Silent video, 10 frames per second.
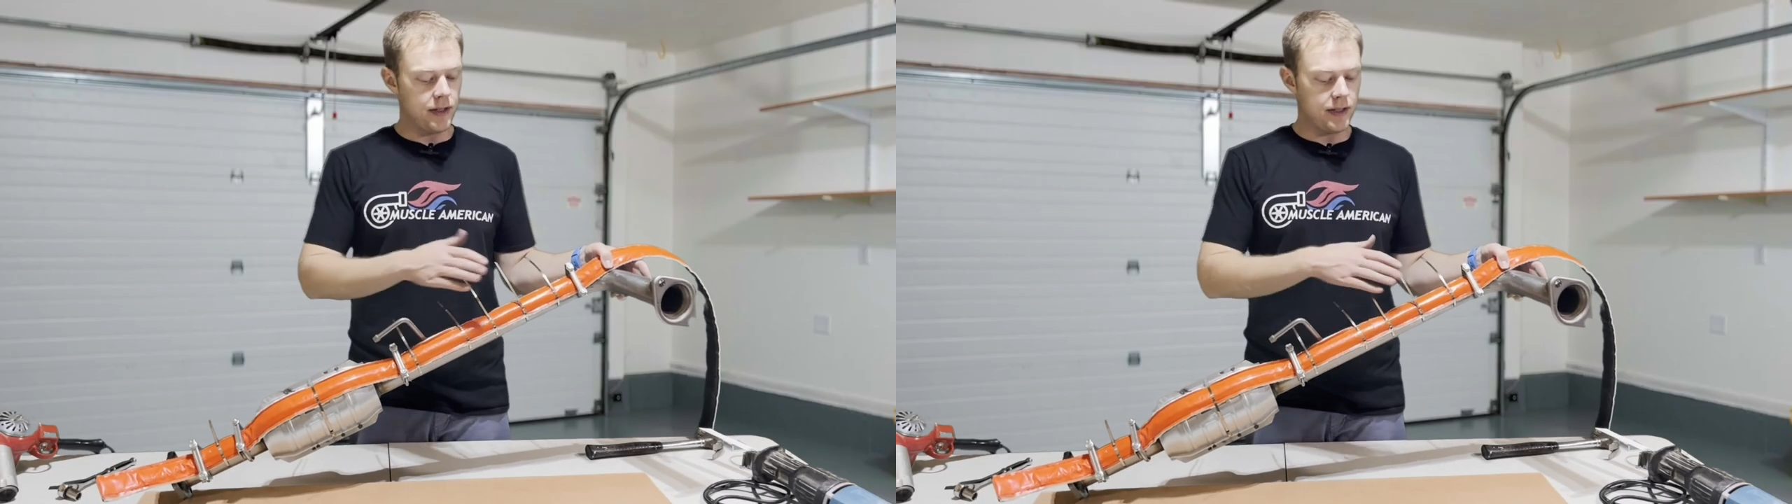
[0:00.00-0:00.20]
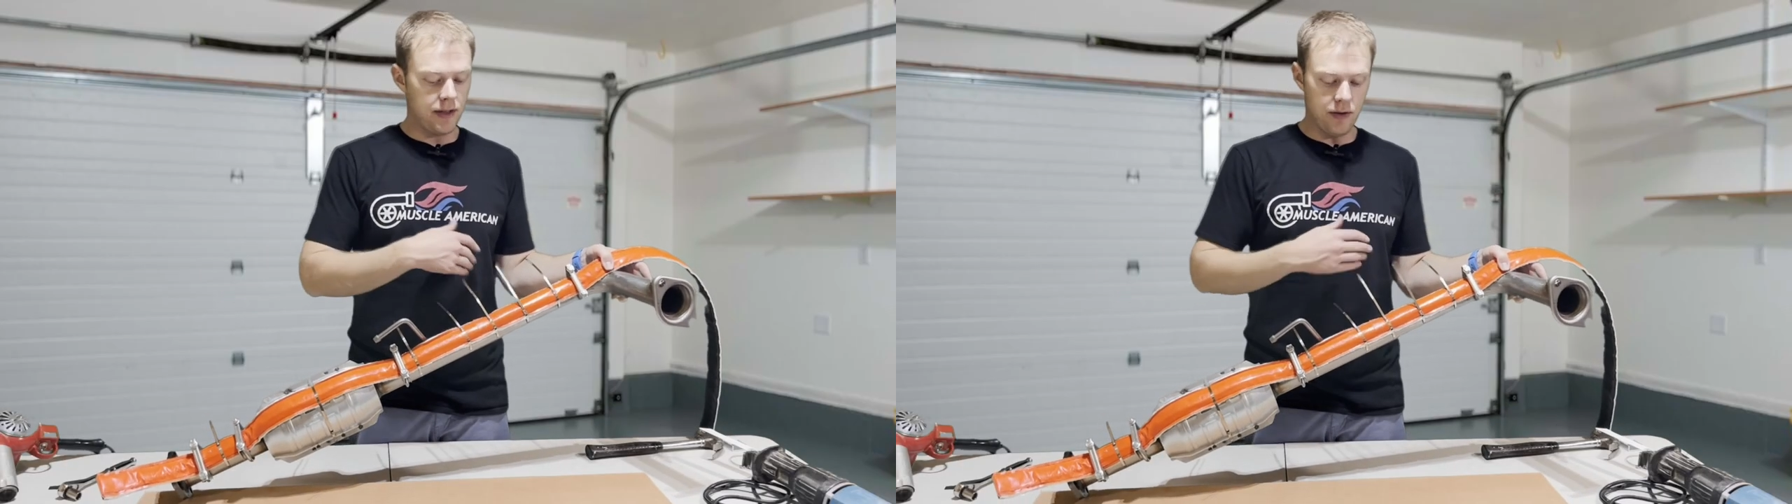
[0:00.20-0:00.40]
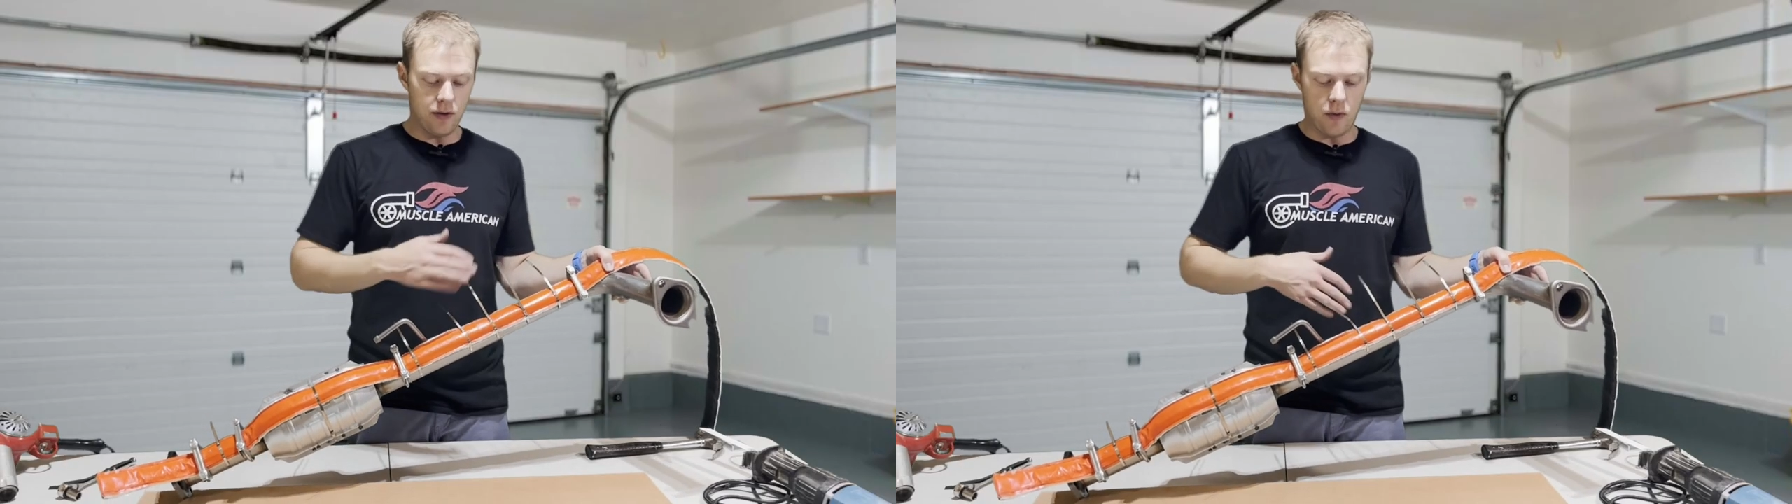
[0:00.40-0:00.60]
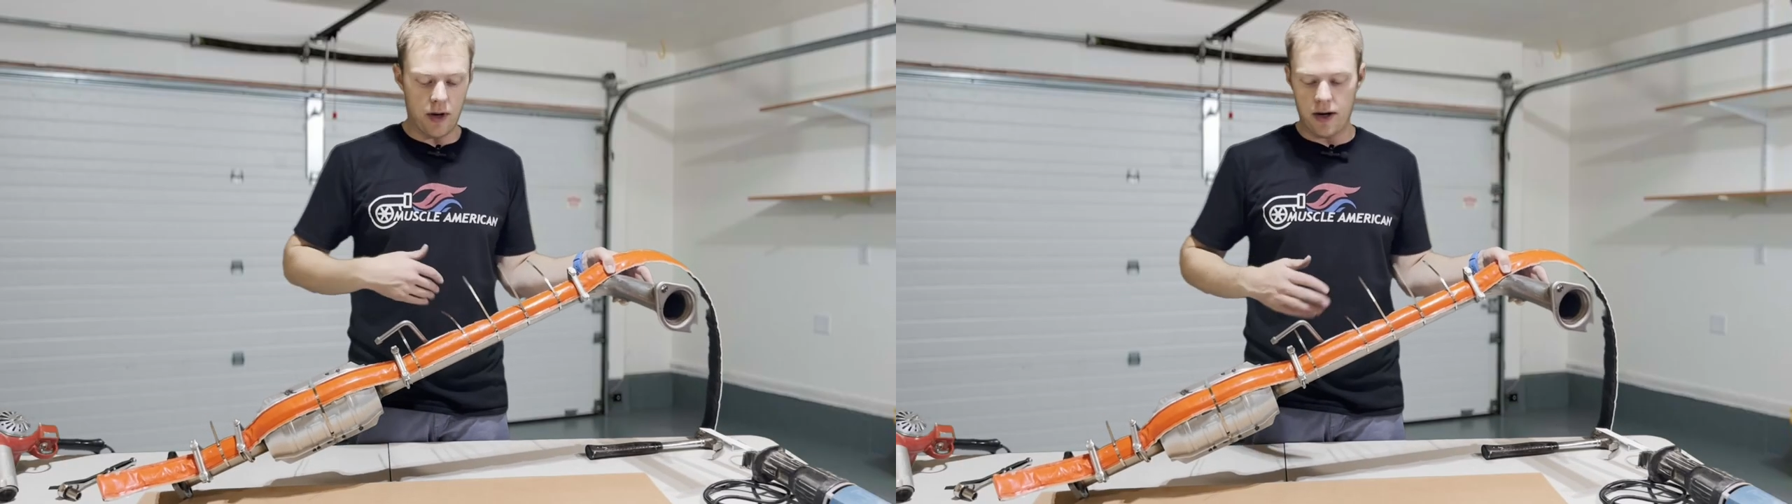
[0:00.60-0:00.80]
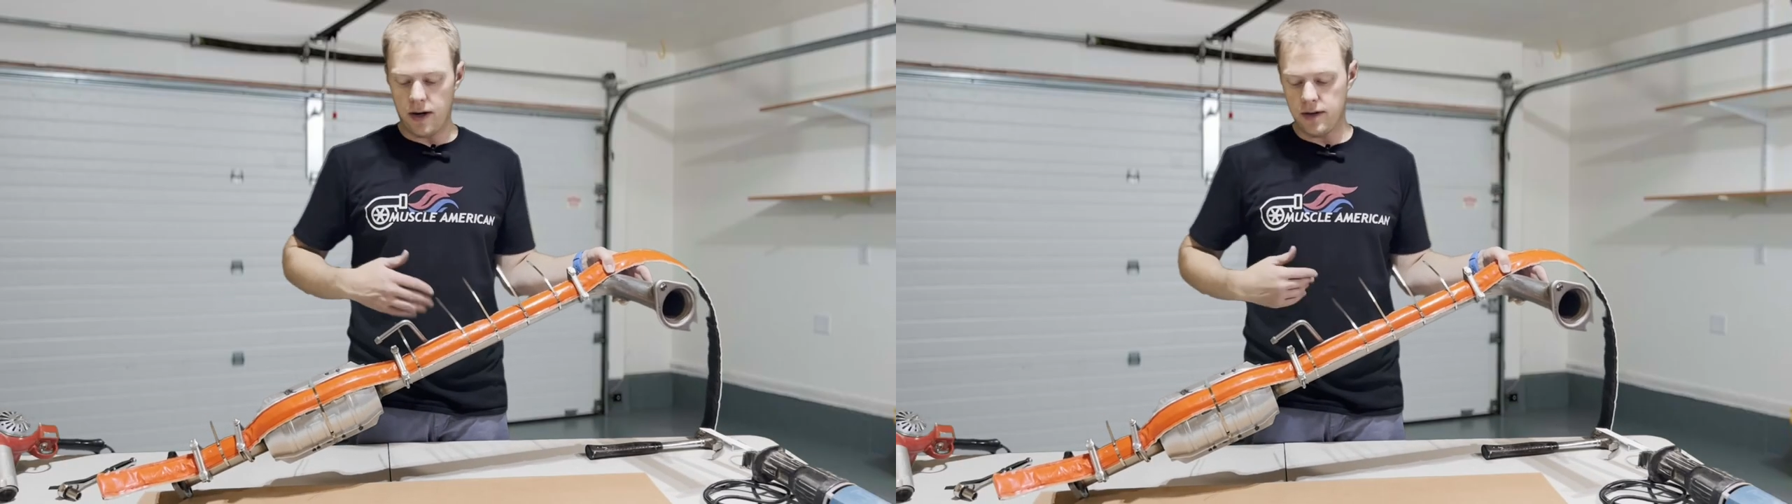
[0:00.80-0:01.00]
single
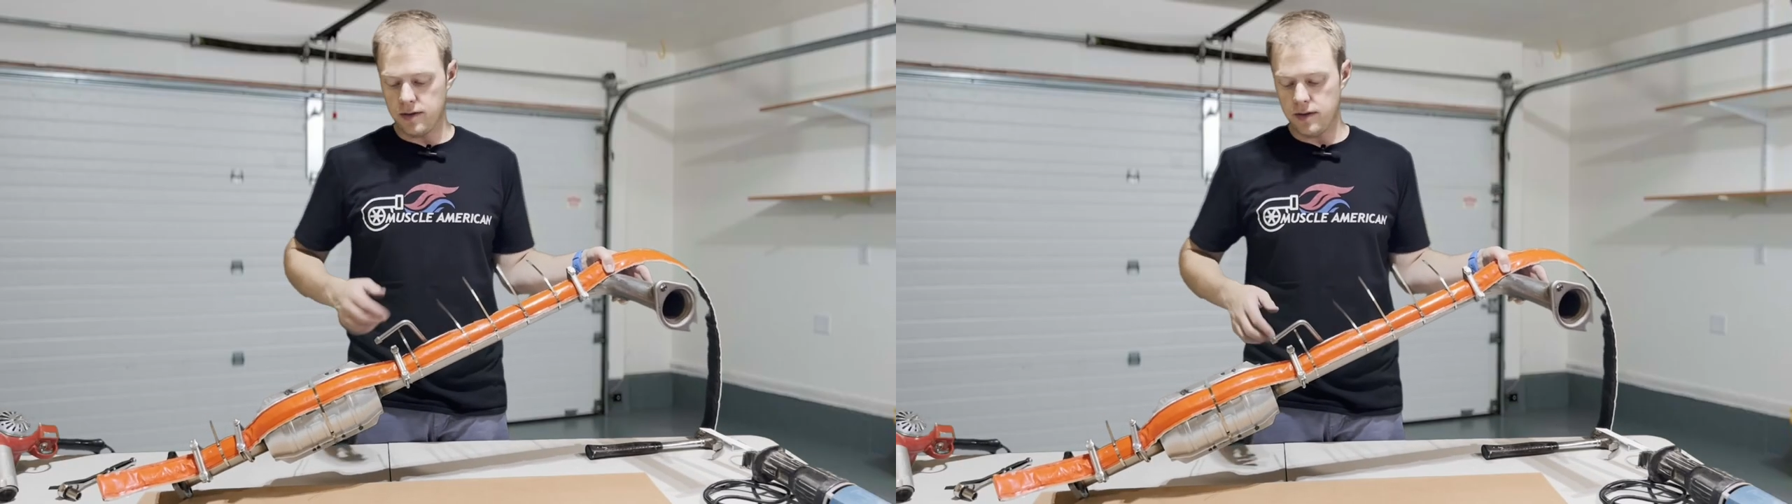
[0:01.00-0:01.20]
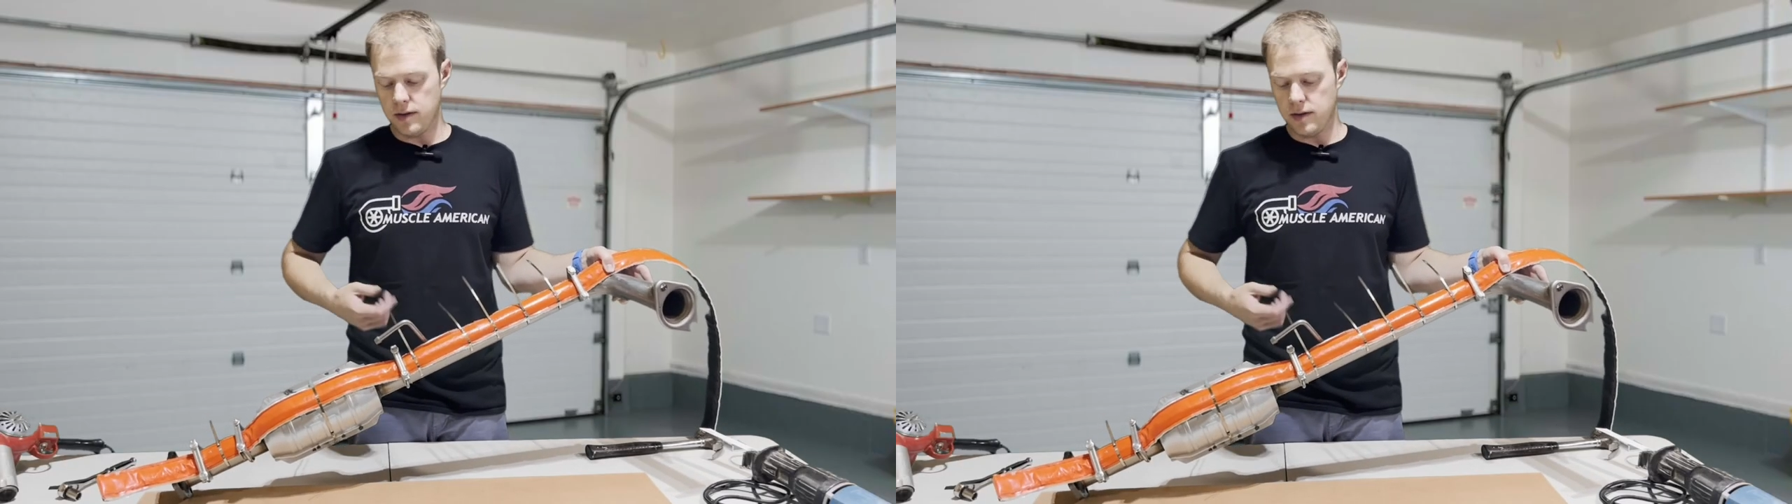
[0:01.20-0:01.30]
wire